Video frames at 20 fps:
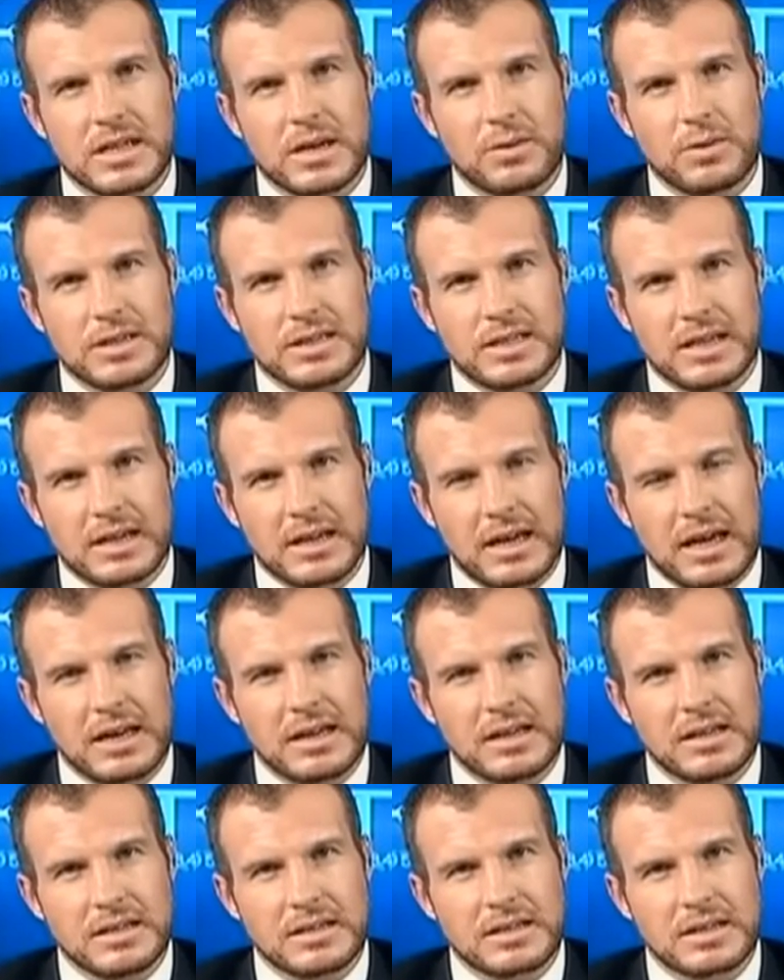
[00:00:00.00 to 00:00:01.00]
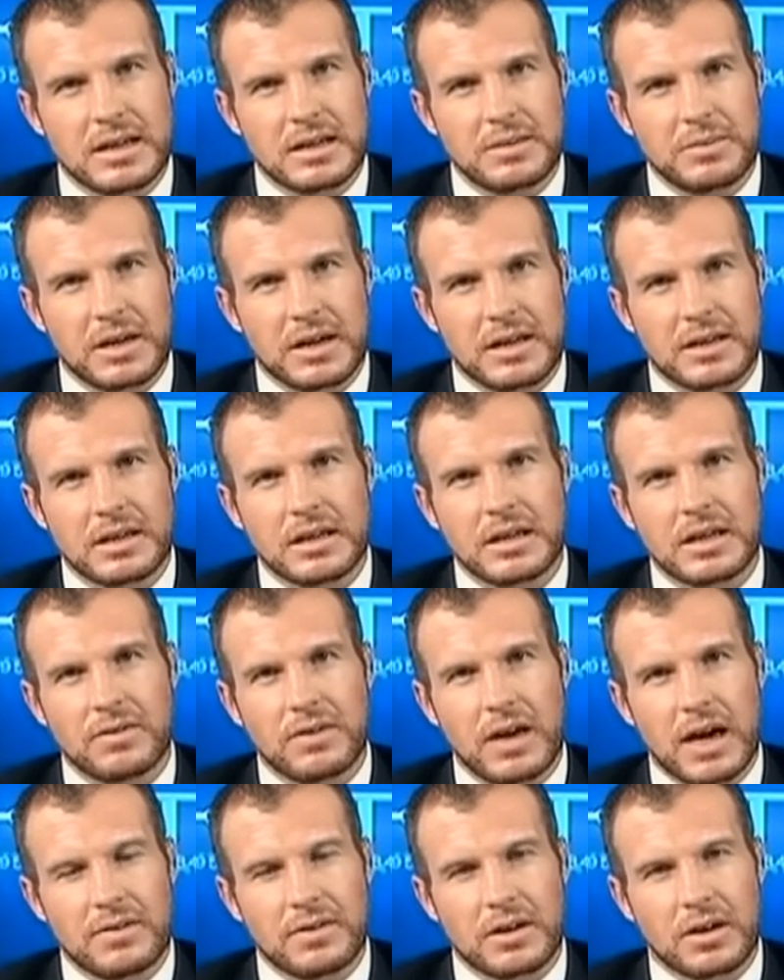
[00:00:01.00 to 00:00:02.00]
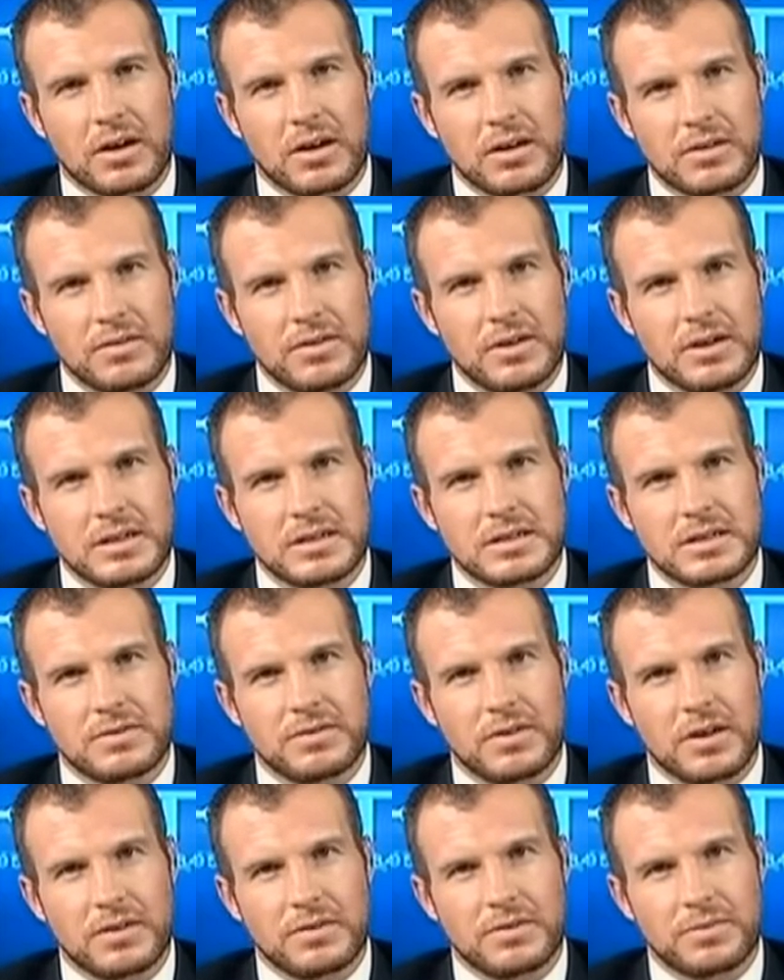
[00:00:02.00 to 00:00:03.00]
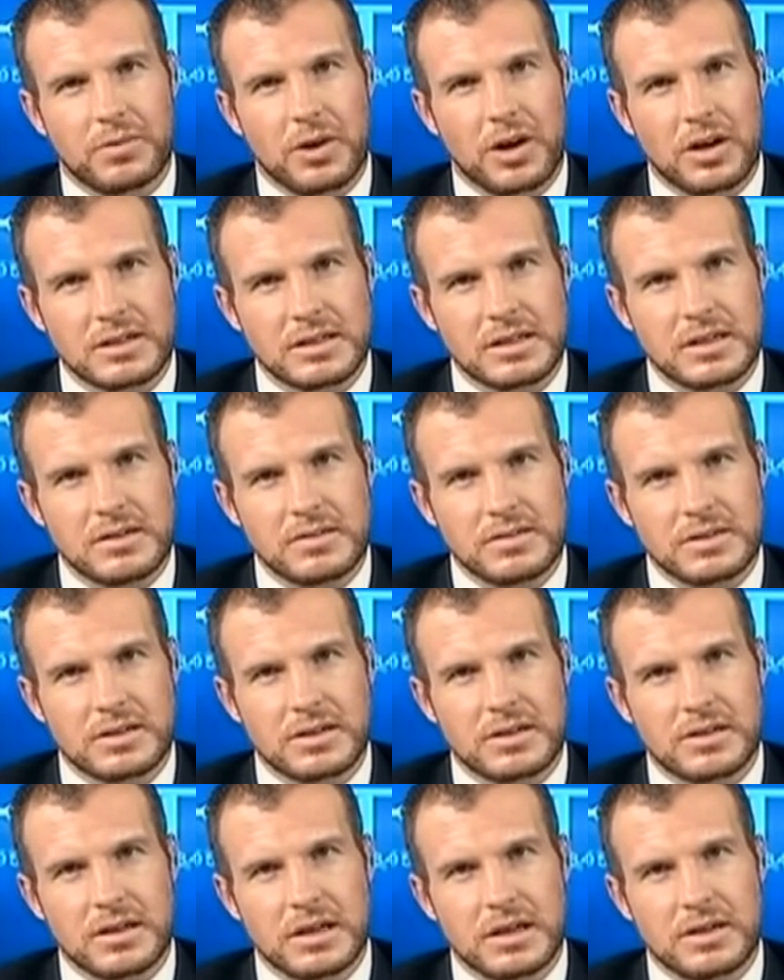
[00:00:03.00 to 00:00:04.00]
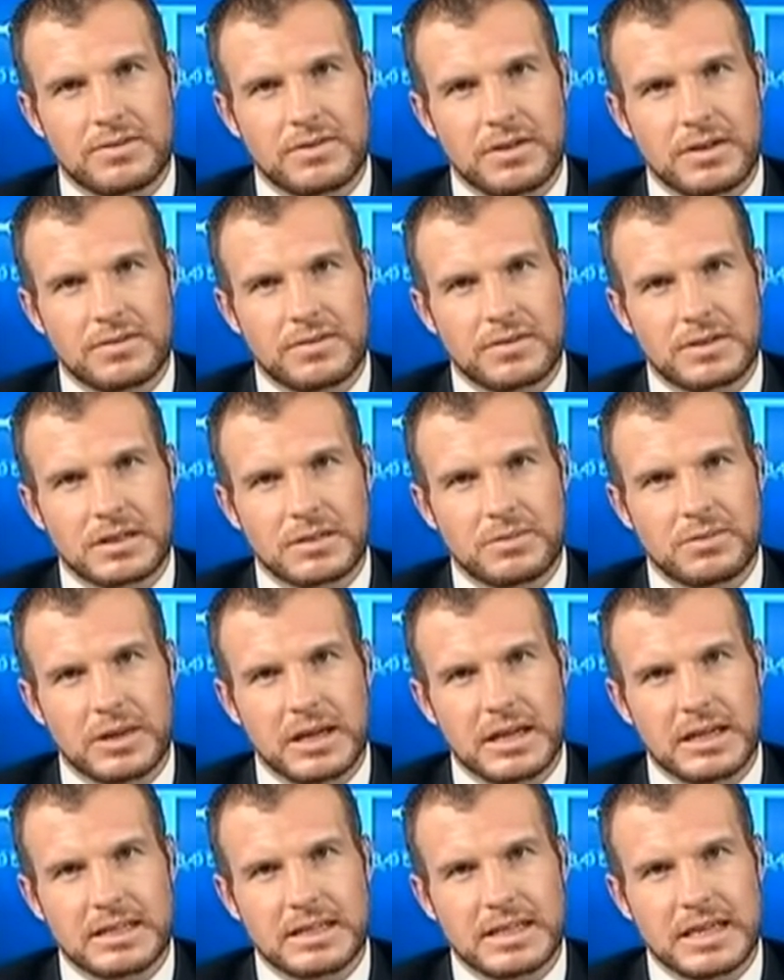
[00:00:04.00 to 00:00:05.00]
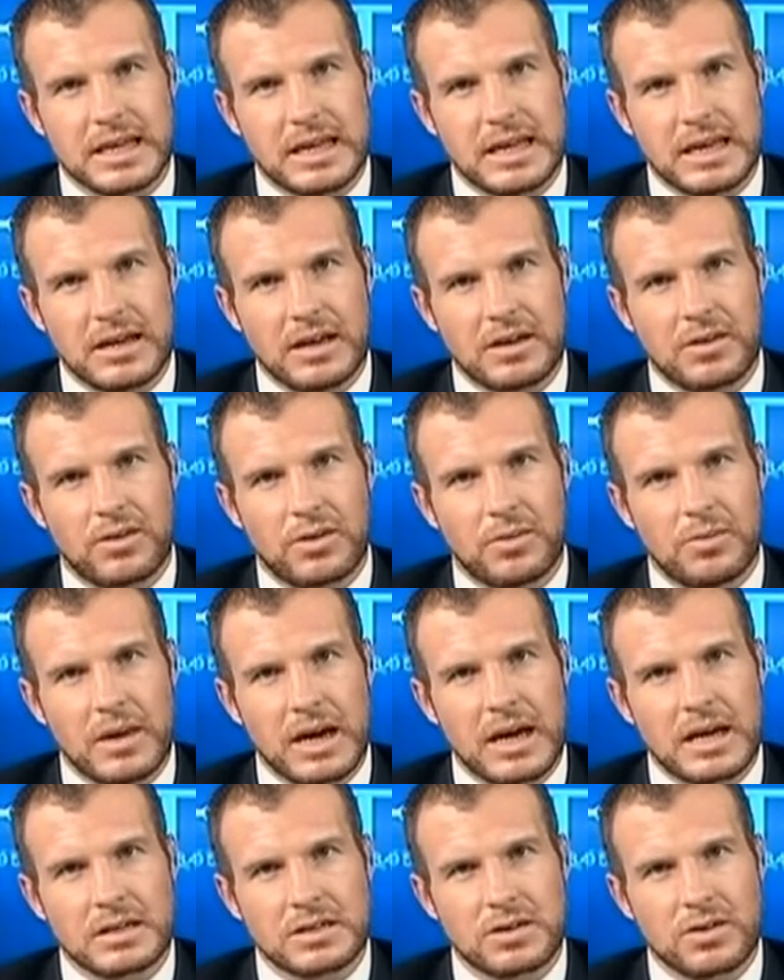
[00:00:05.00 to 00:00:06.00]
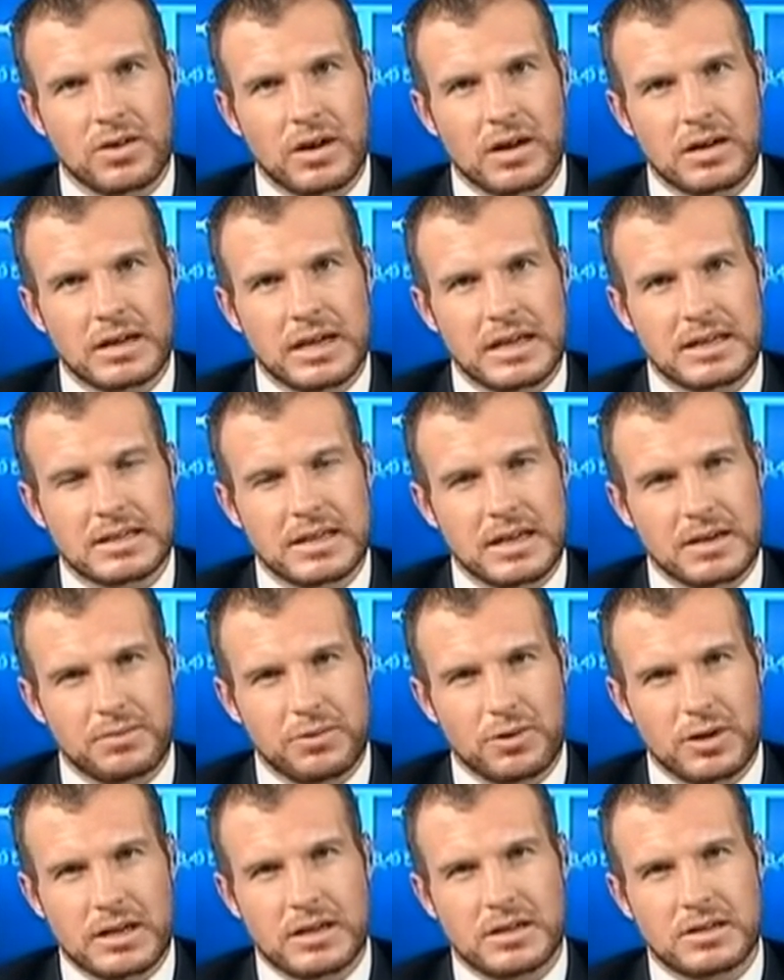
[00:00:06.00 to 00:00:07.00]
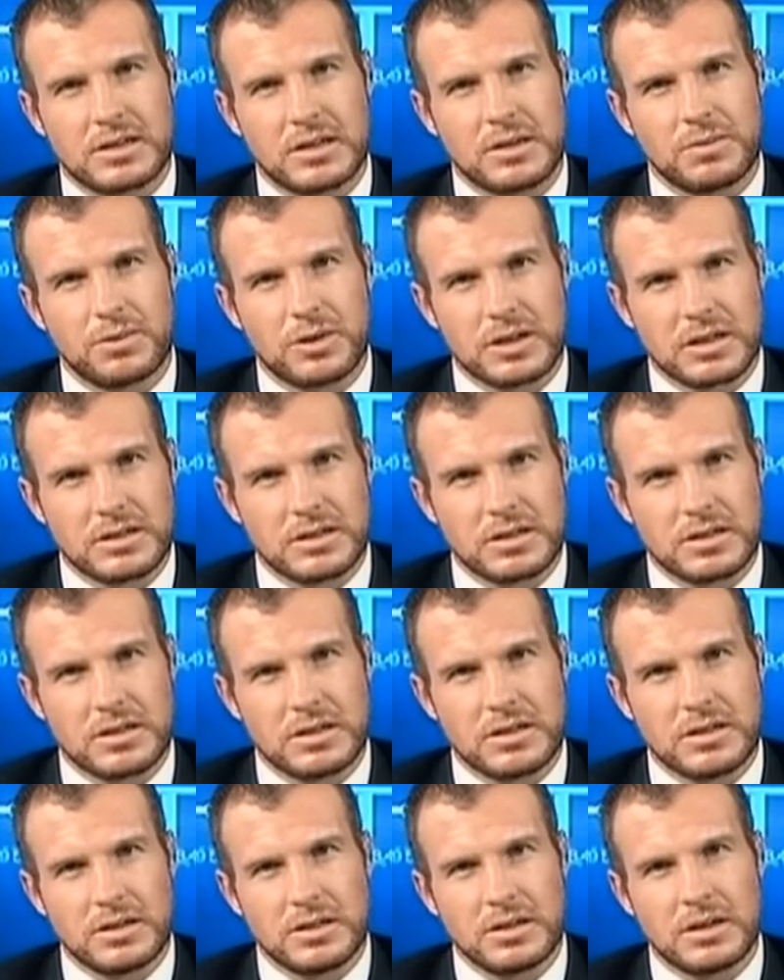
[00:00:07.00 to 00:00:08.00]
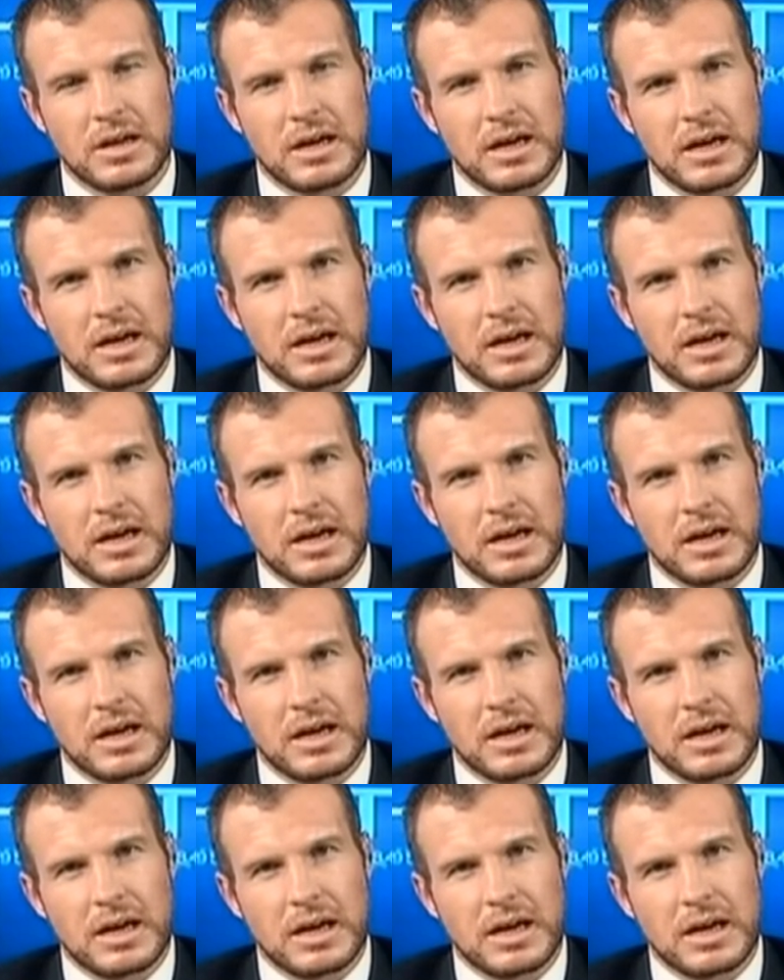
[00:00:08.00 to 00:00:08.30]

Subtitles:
say we see an end in sight, but I think if you have a confluence of positives, so if stability remains around, let's say, 2.2